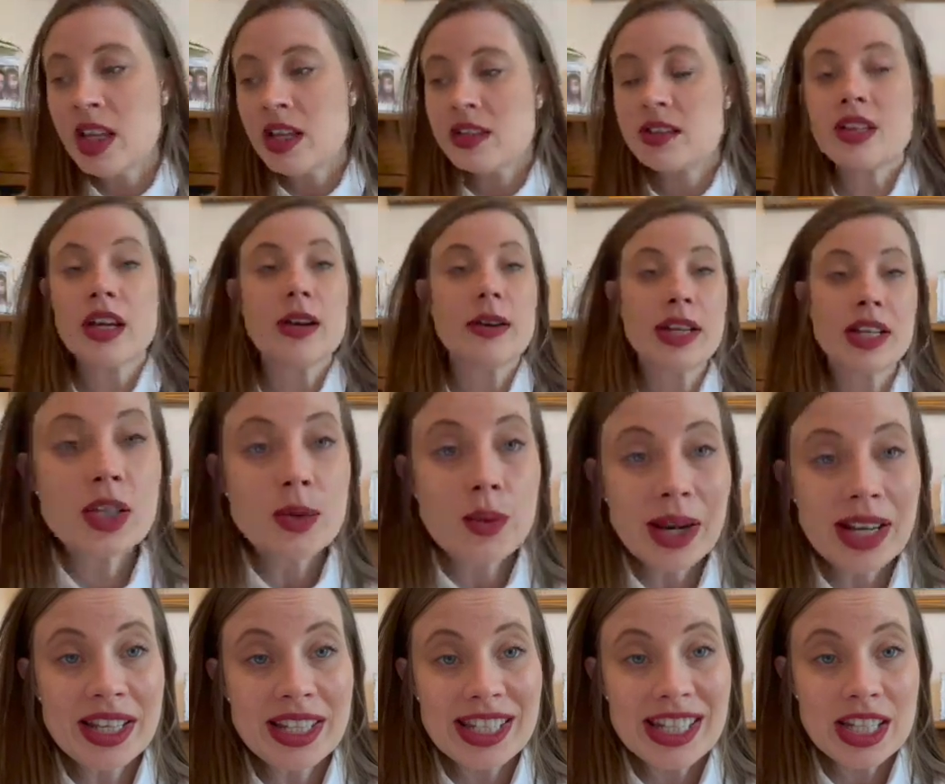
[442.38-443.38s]
So in
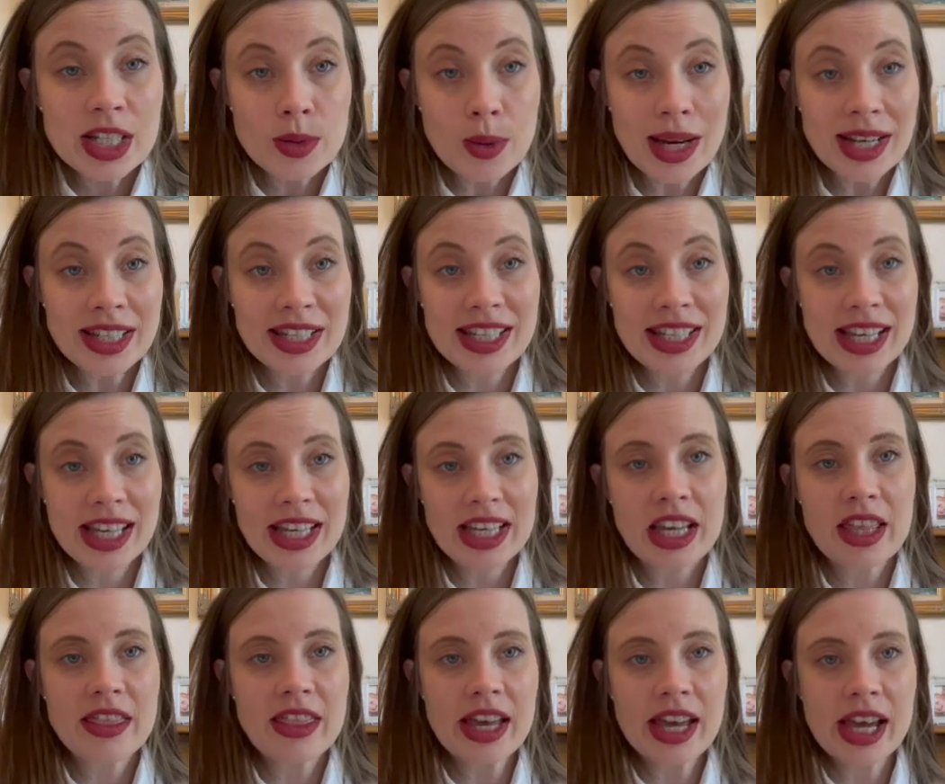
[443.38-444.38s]

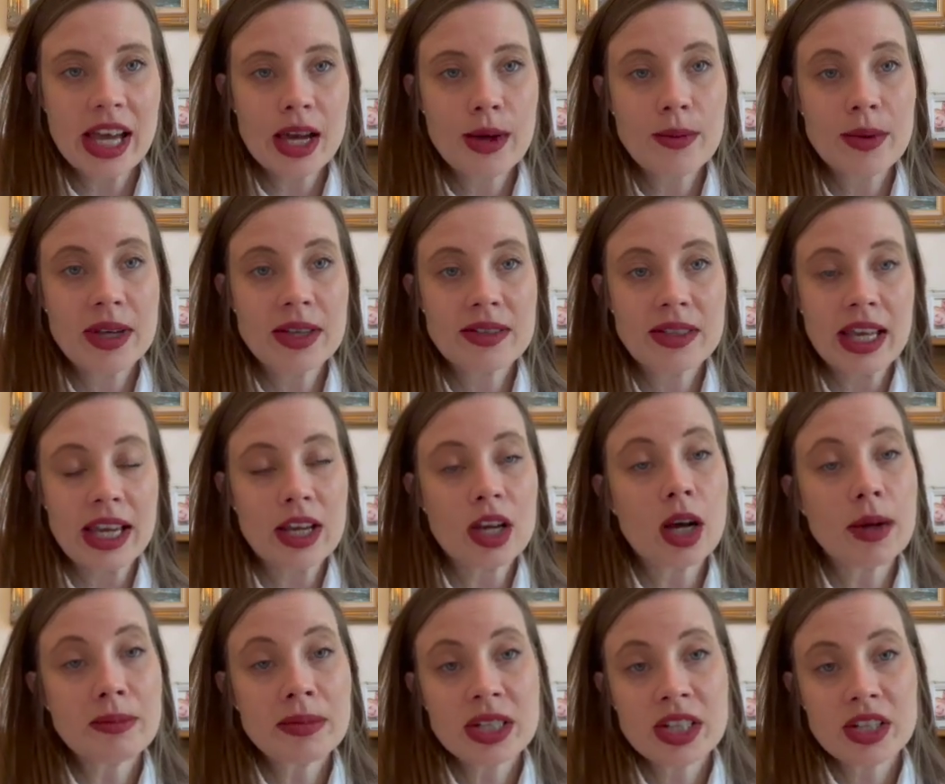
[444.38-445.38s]
2020, there was a
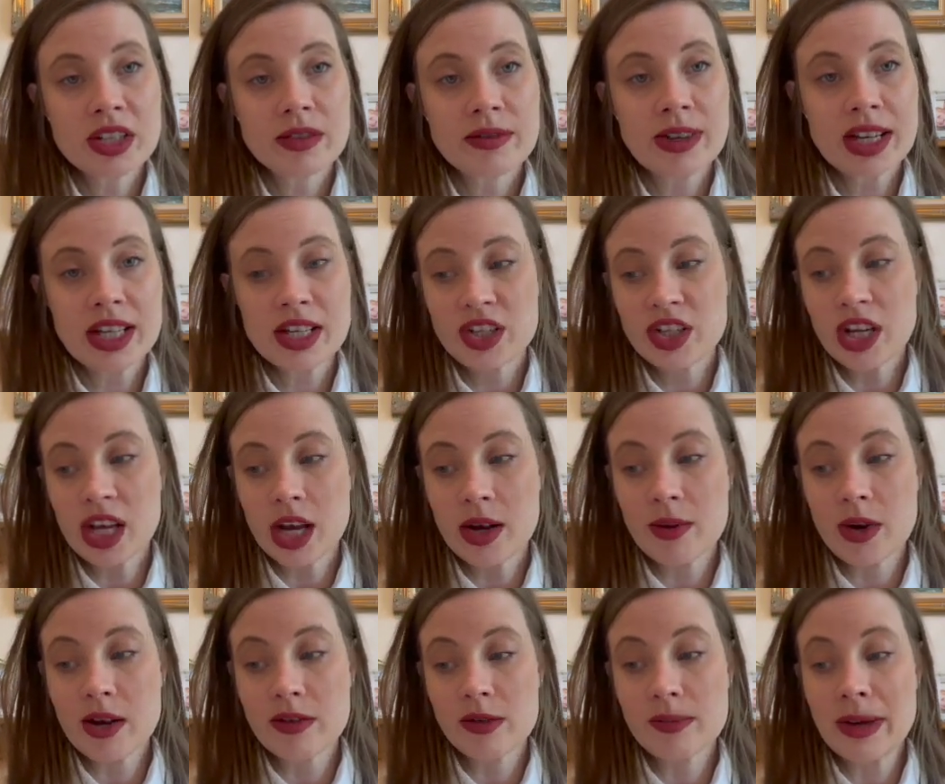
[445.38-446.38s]
competition
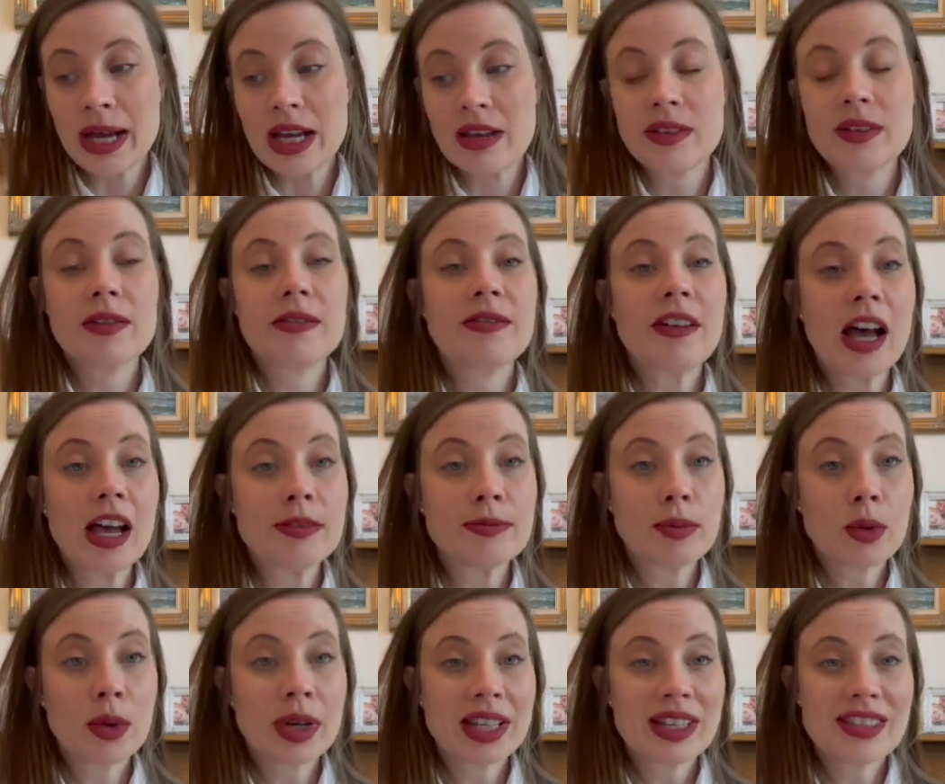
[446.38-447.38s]
ratio of about
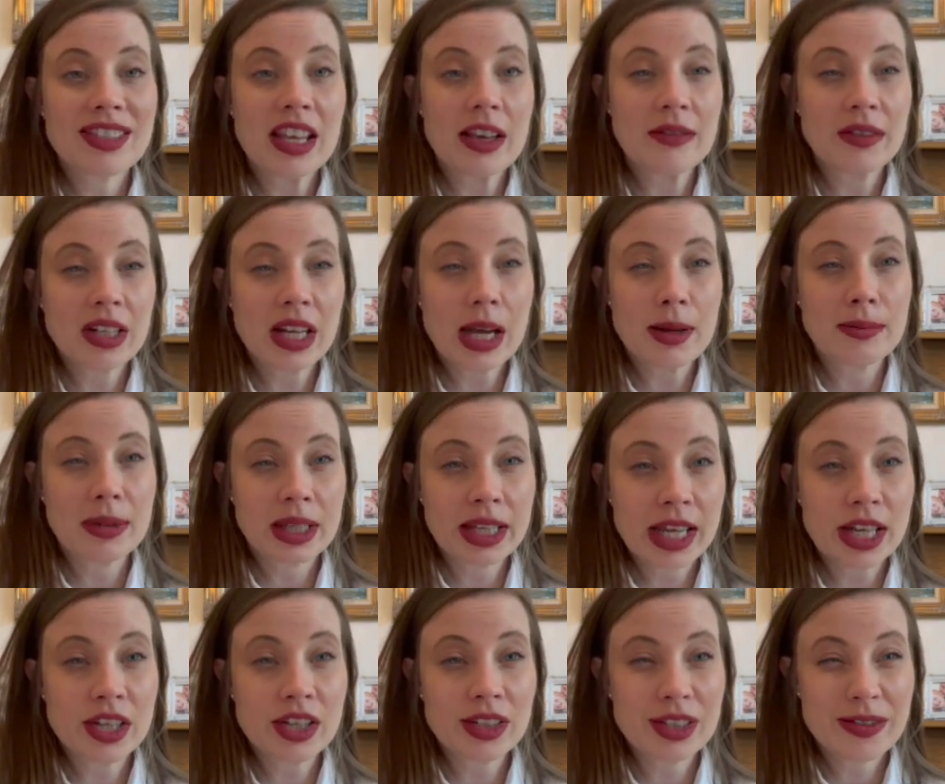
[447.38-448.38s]
5.7
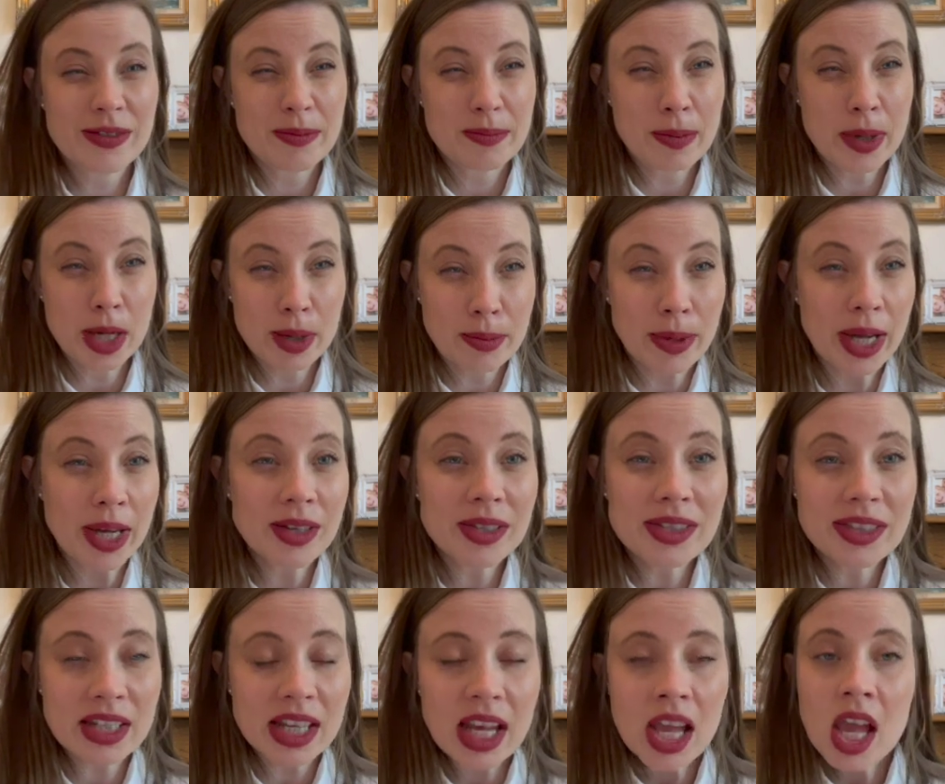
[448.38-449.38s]
applications per
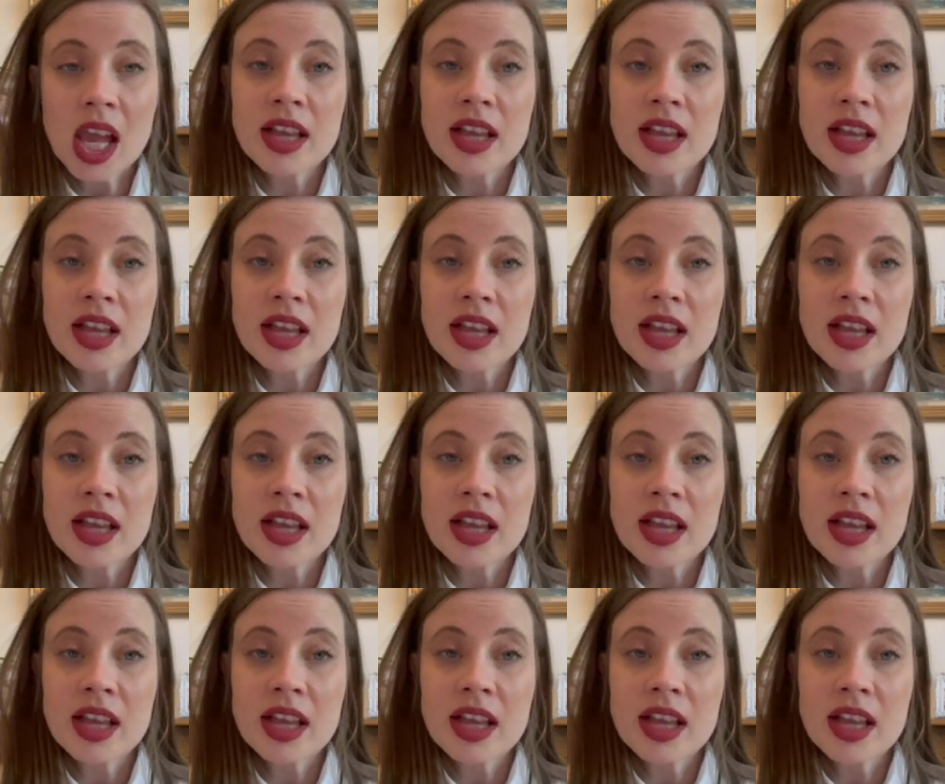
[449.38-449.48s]
post.